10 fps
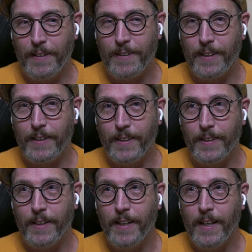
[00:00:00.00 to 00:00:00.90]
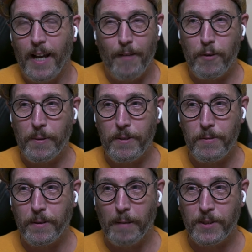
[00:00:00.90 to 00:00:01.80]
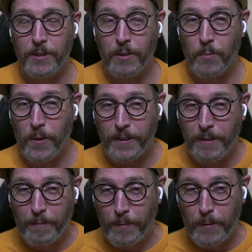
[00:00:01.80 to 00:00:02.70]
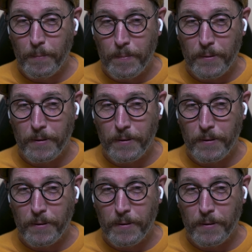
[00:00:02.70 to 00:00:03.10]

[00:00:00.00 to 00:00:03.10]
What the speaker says: I think that everybody who comes into the working group